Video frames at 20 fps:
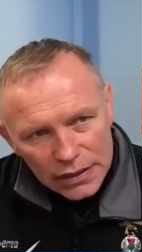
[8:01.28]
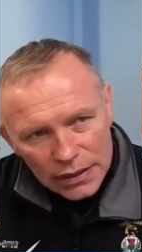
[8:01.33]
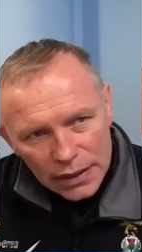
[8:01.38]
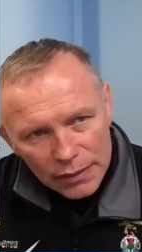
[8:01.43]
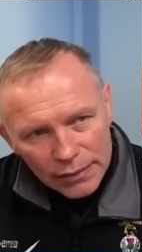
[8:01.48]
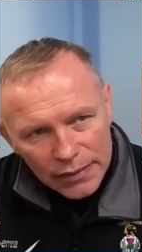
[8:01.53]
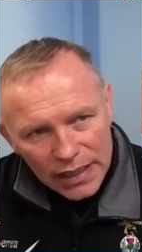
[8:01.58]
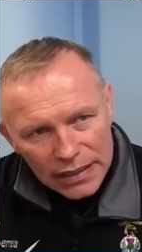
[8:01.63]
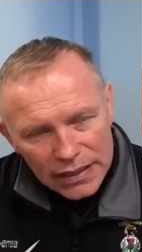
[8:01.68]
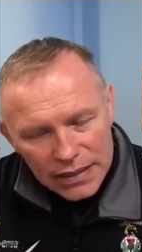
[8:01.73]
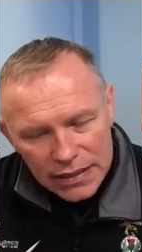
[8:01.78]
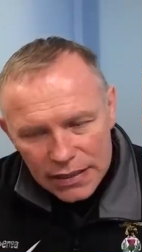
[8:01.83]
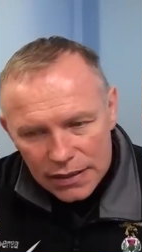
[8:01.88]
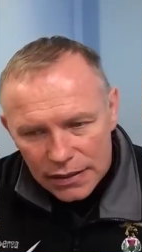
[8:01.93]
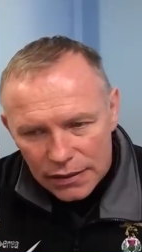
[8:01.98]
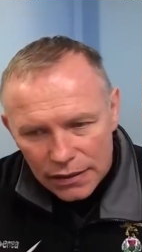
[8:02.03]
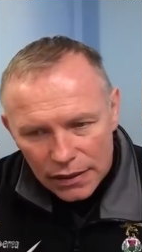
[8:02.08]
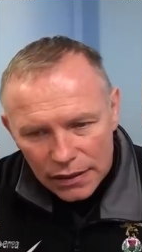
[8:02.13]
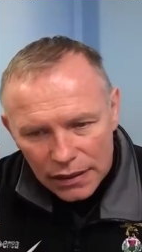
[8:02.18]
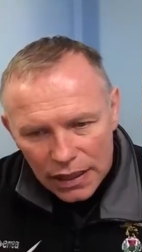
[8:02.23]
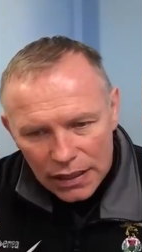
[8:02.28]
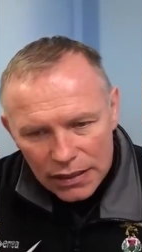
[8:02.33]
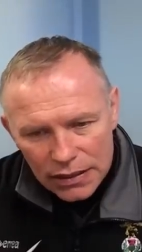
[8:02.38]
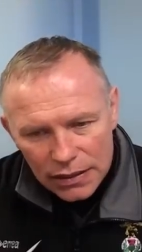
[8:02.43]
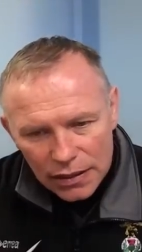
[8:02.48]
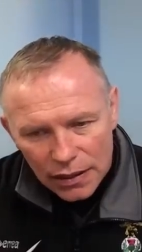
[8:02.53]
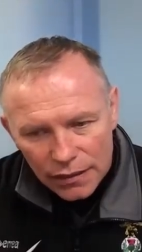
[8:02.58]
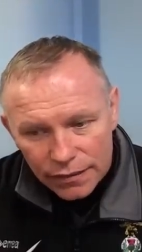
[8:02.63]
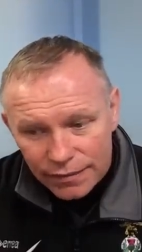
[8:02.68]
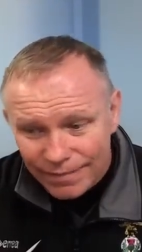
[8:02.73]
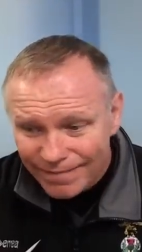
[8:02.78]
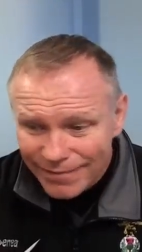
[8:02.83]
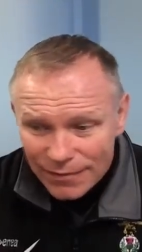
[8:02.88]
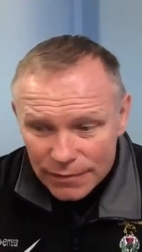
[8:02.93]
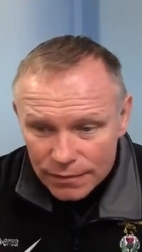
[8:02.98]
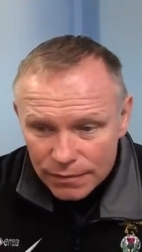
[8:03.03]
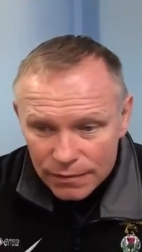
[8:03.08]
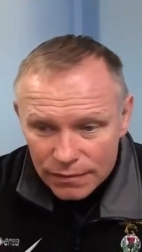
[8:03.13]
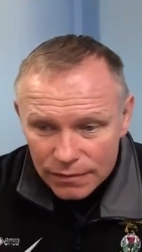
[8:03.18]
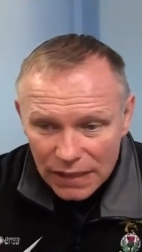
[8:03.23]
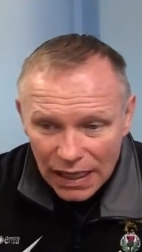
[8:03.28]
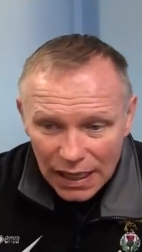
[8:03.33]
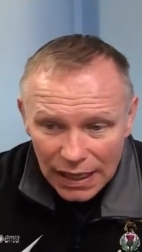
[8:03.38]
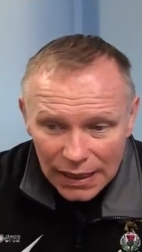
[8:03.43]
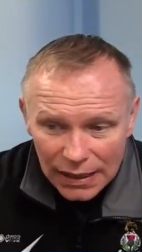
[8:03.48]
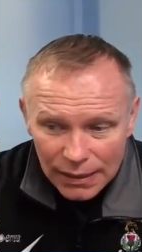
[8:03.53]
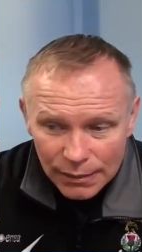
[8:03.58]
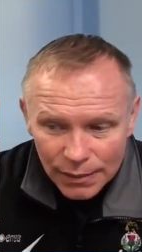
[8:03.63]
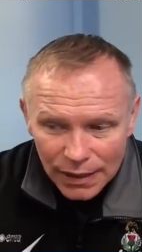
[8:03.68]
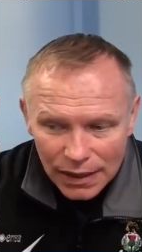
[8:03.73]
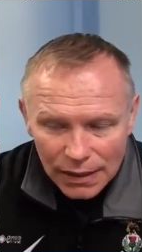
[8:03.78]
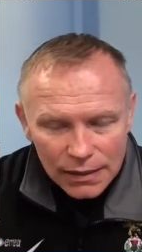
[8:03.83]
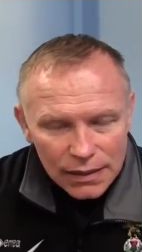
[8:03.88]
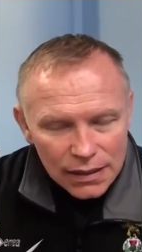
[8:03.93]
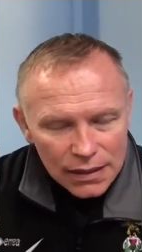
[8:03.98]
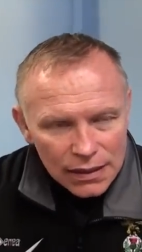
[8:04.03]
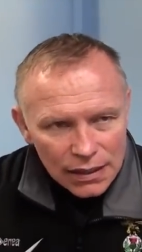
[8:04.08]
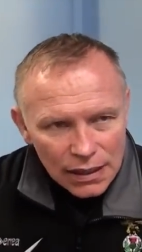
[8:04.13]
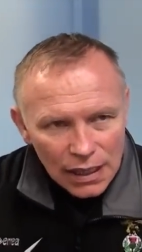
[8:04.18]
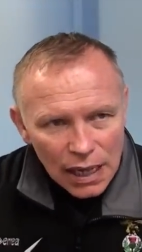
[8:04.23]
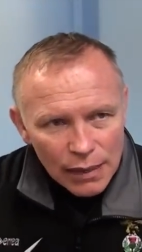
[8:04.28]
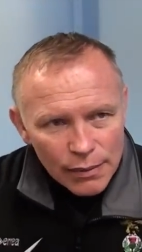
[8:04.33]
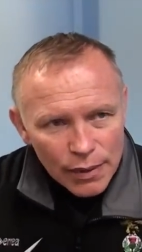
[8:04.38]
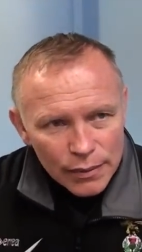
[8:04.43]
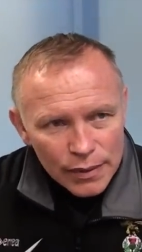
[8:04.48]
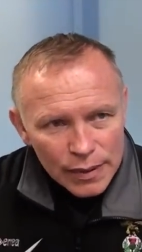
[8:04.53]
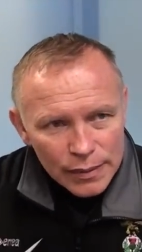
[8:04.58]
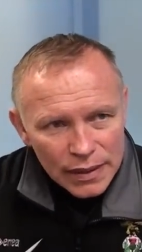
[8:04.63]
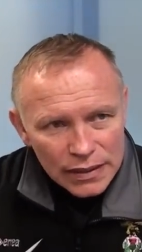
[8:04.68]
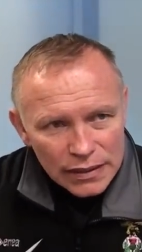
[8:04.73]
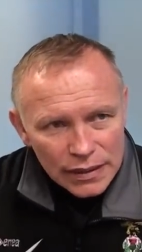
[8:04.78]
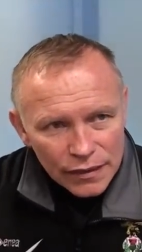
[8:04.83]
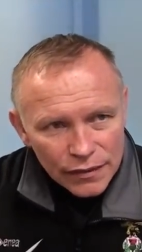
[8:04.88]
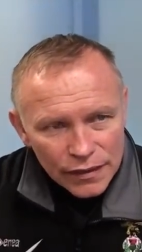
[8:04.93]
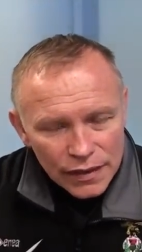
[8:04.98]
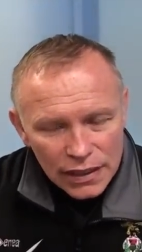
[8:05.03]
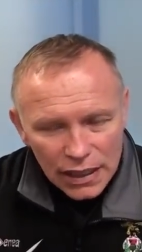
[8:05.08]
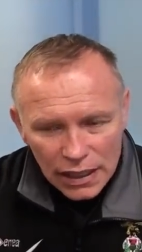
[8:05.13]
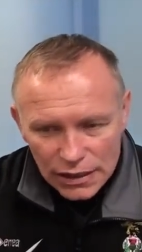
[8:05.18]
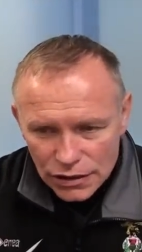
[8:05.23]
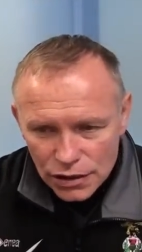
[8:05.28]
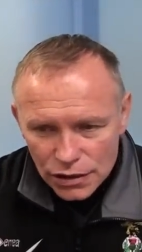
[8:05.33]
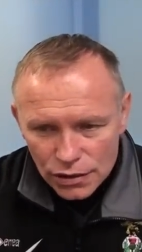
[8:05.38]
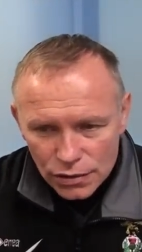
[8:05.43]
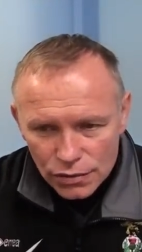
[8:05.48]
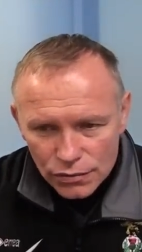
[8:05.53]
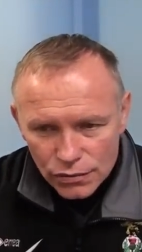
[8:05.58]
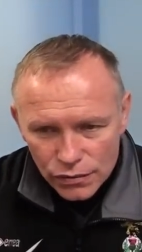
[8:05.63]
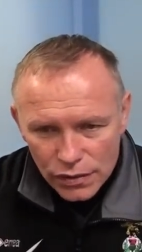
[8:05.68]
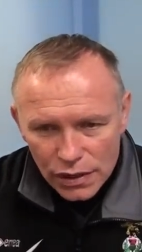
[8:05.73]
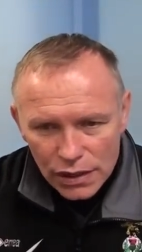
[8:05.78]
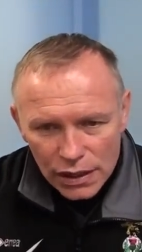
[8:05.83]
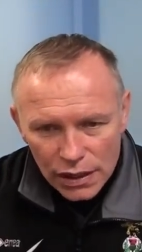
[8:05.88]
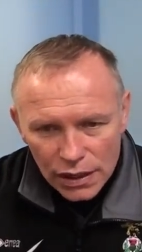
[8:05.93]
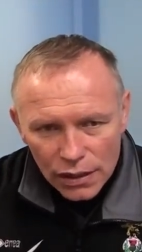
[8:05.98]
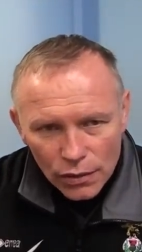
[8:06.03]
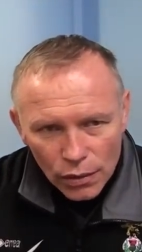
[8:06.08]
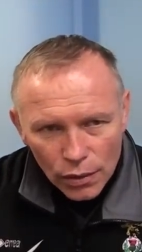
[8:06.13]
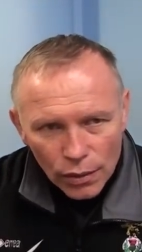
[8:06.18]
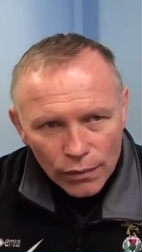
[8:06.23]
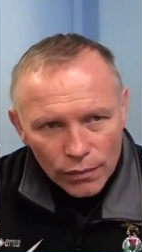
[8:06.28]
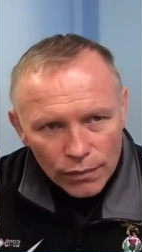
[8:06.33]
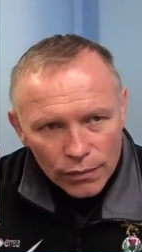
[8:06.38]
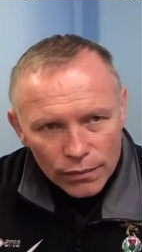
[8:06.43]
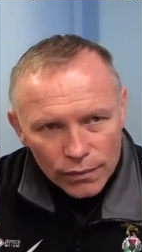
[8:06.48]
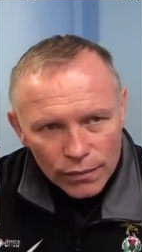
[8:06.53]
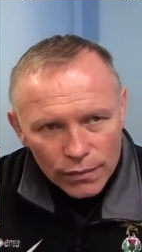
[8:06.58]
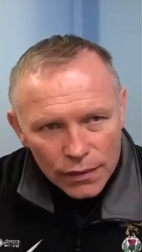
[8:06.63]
and their medicine and all that stuff. Aye, but I'm a wee bit different. I just really hope,